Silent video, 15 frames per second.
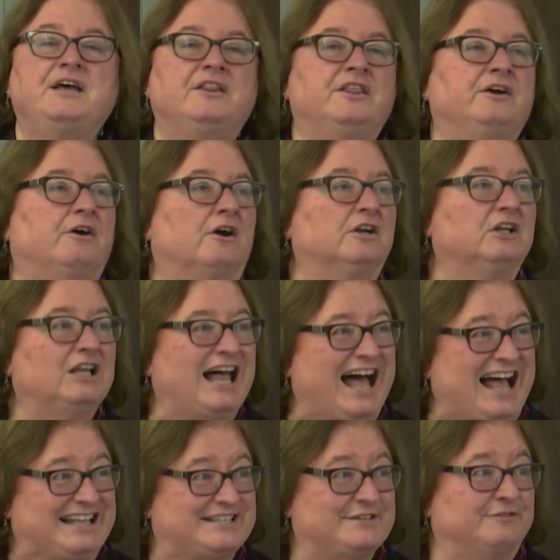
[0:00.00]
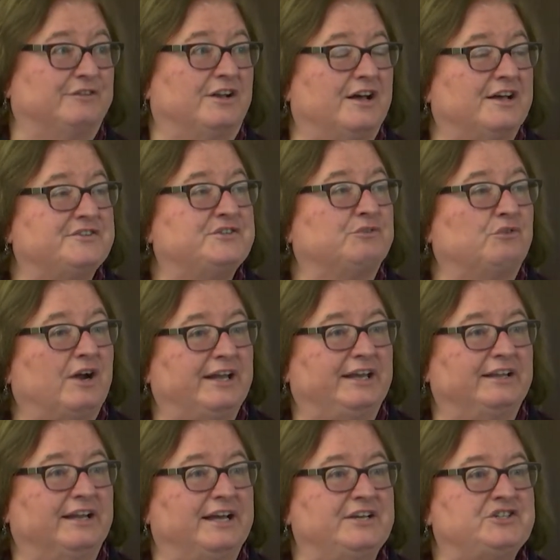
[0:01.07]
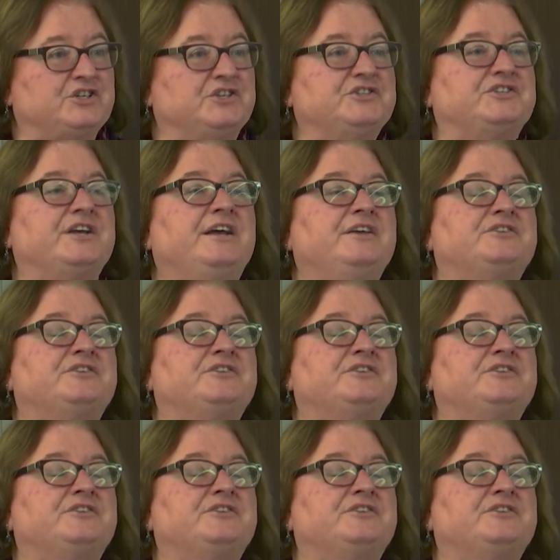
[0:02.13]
There are lots of laws and regulations,